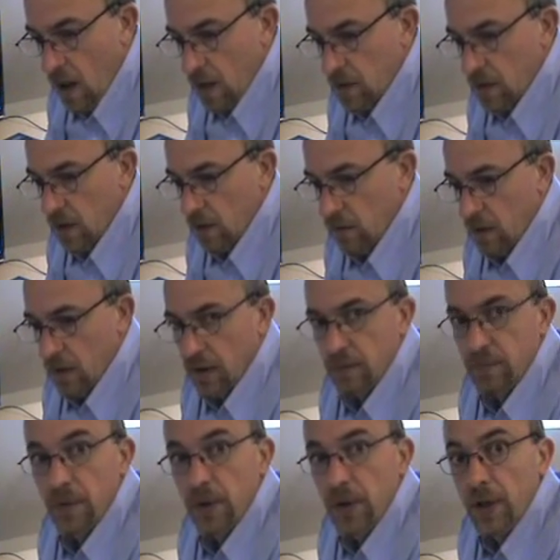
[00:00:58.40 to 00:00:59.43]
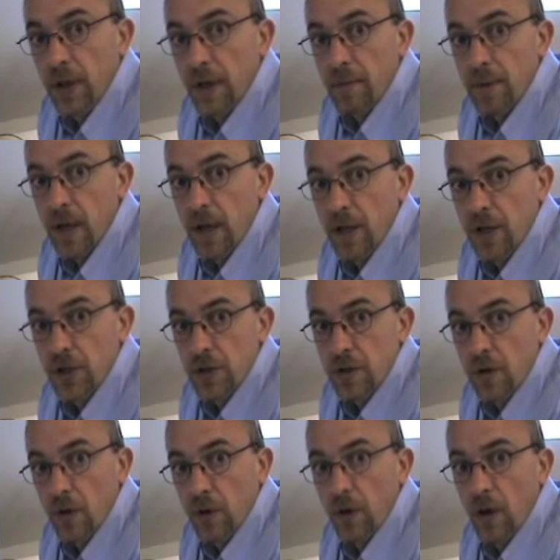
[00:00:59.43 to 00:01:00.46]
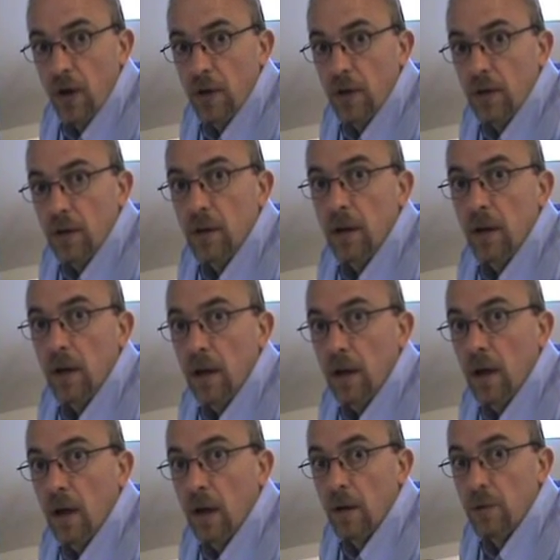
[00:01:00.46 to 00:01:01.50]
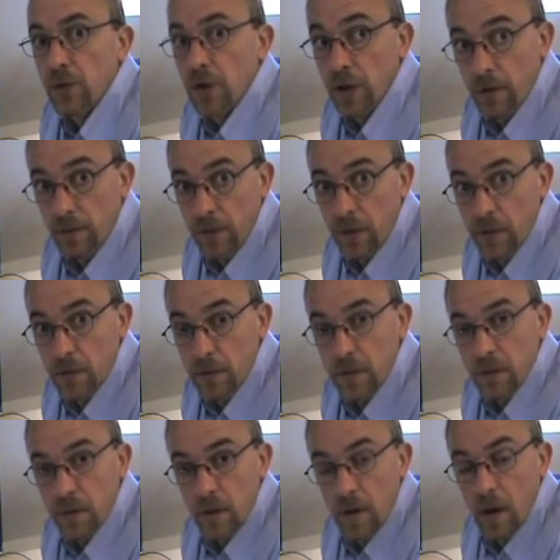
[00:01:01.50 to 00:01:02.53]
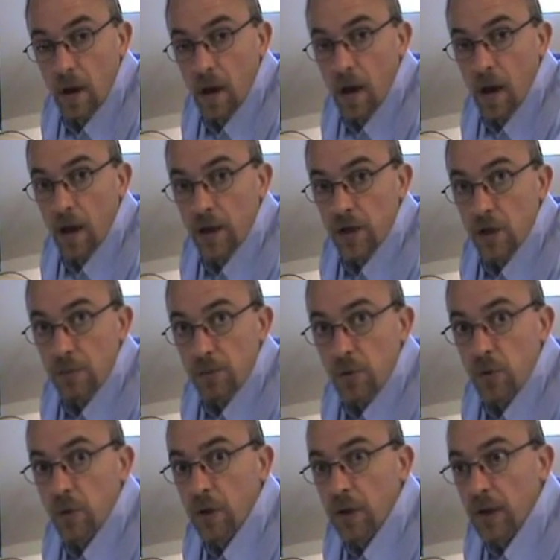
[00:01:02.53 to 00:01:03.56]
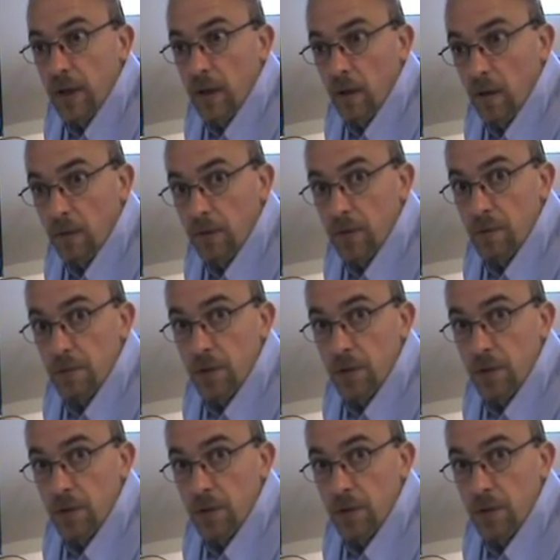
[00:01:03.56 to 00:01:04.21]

So I put in an application online, I was interviewed and subsequently offered the